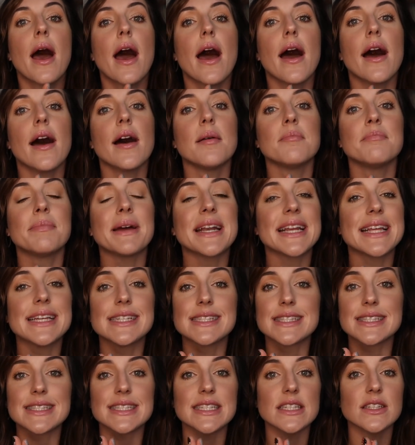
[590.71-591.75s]
um, but he
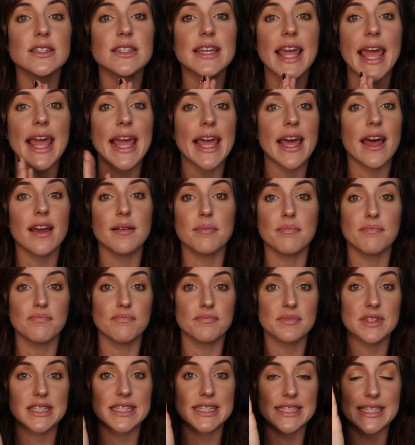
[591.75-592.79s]
still can't
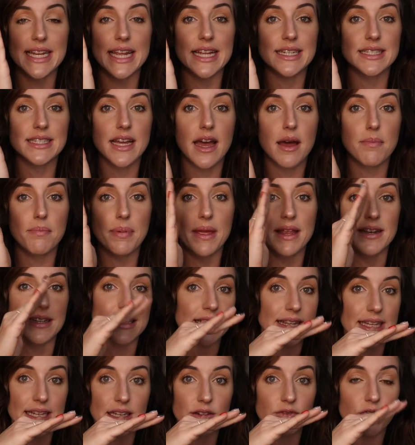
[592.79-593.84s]
stand up
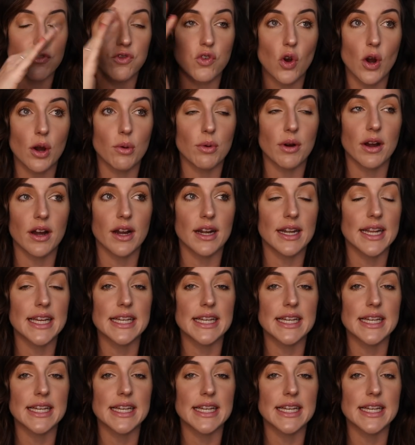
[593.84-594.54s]
and lean forward.